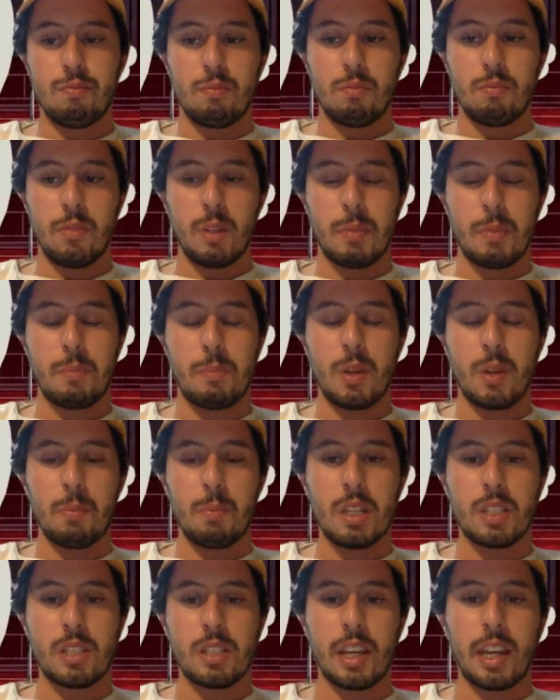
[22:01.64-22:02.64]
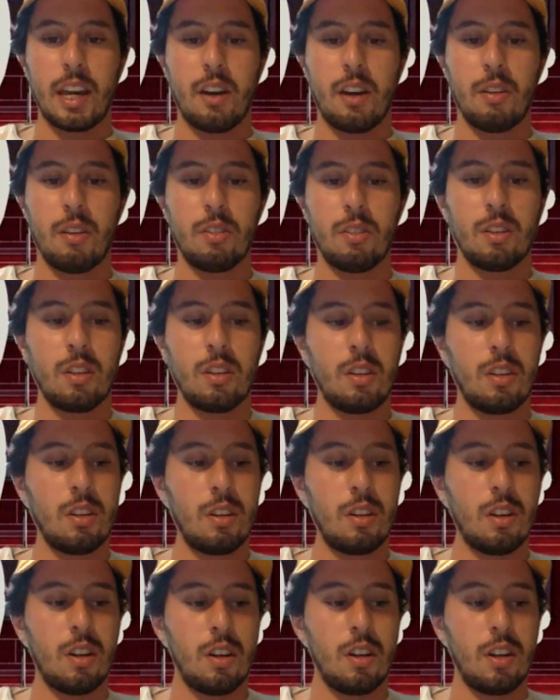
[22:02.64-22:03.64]
you might be missing out
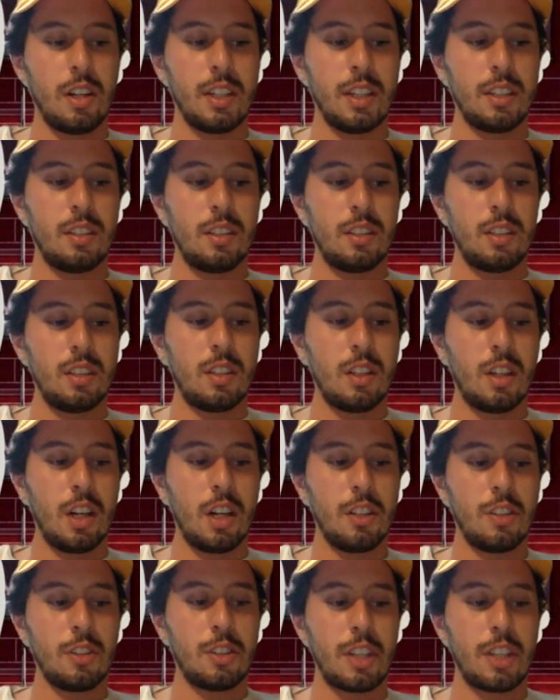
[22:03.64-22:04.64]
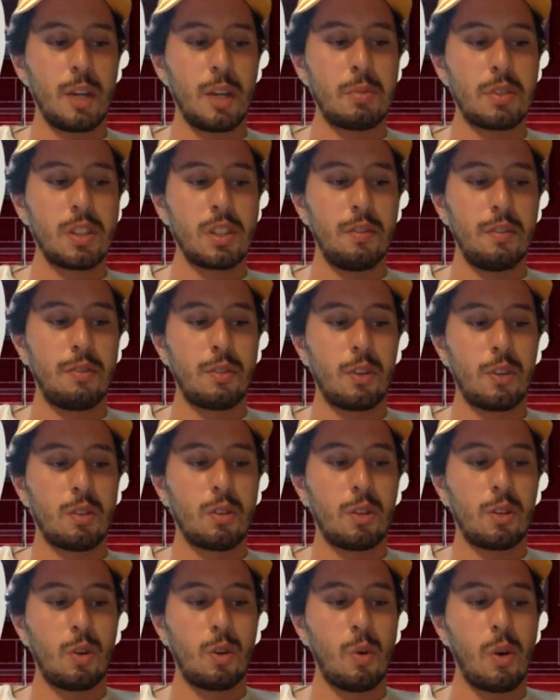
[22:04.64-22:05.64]
on other types of
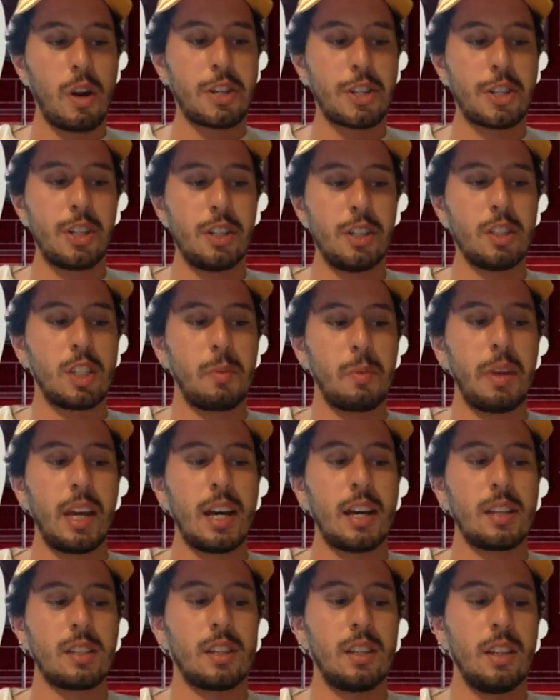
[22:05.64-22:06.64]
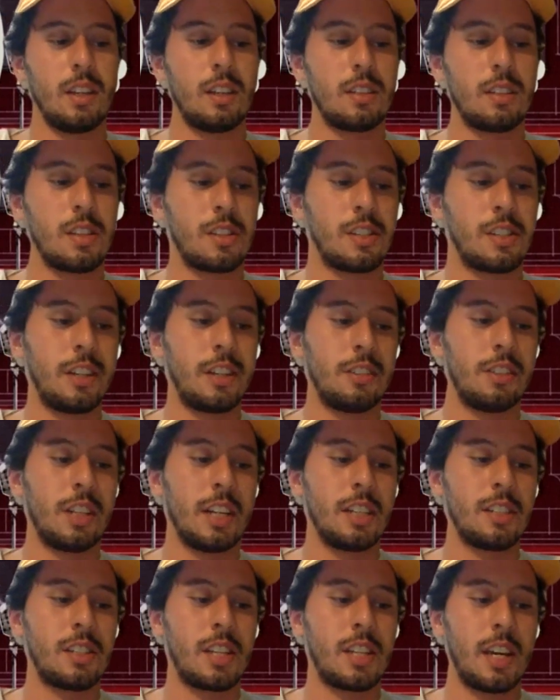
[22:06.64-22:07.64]
questions to be asking, because a
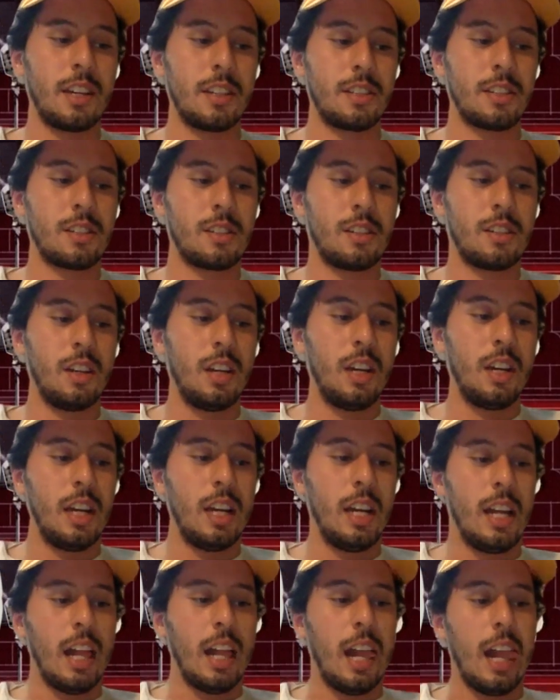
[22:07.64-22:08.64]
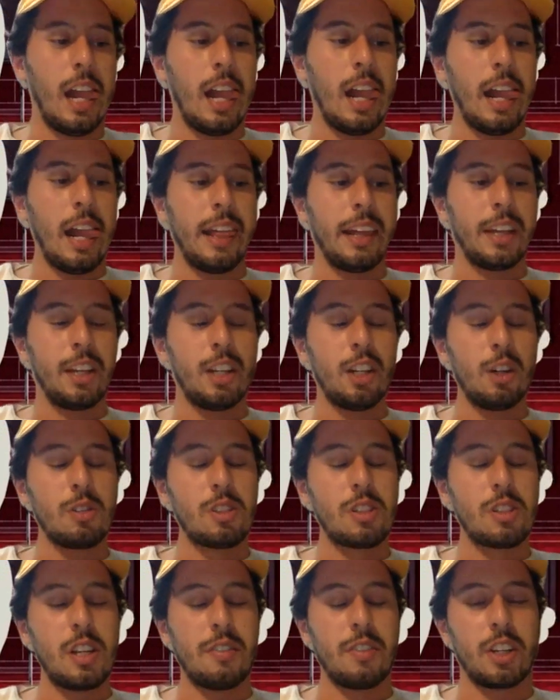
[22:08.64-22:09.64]
standardized test,
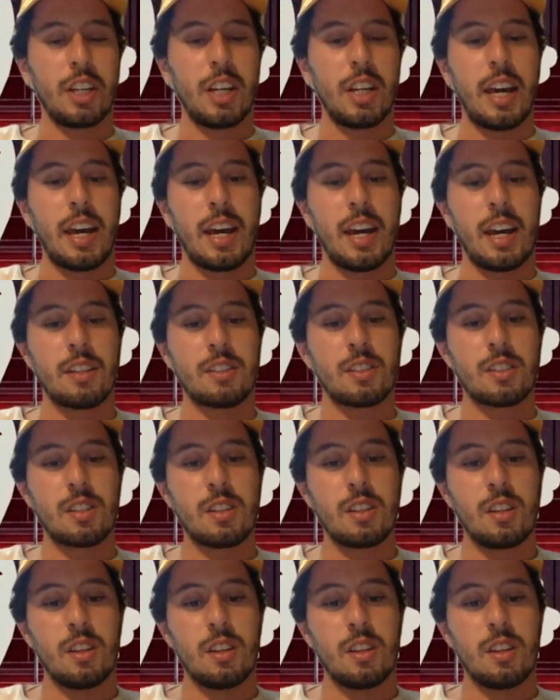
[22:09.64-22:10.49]
is never going to ask,